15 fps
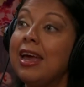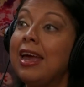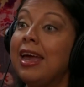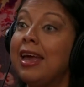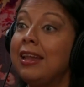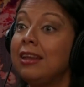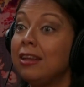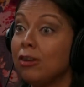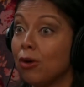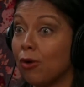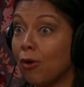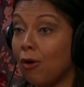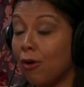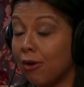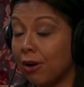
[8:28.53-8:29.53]
and in
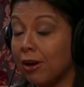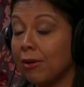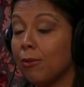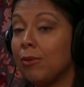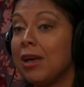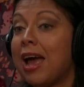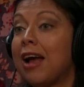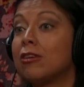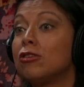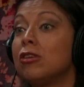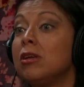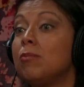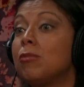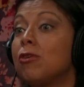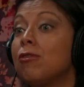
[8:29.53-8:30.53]
CORE, we
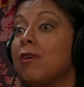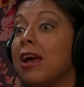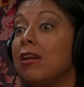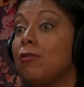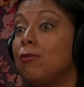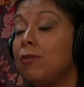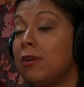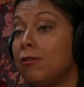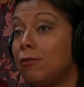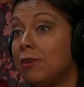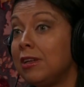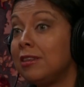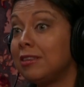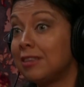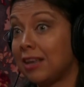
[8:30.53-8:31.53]
actually provide
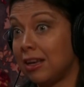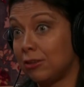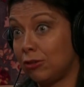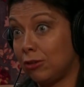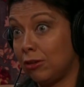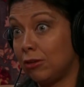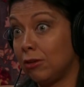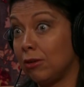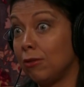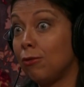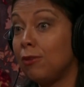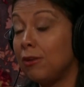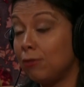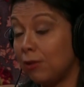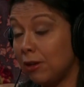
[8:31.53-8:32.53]
15 sessions,
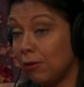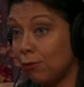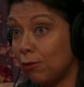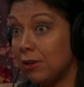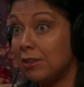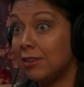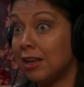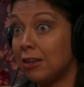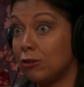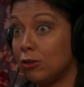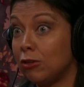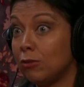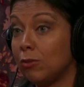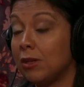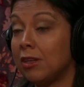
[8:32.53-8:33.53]
15 free
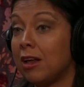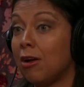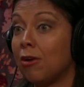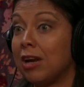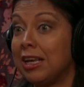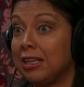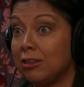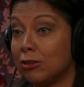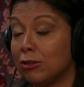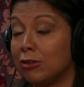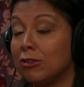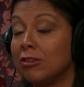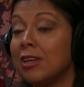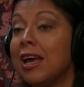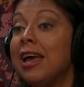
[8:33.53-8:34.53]
sessions with our
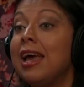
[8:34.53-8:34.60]
interns.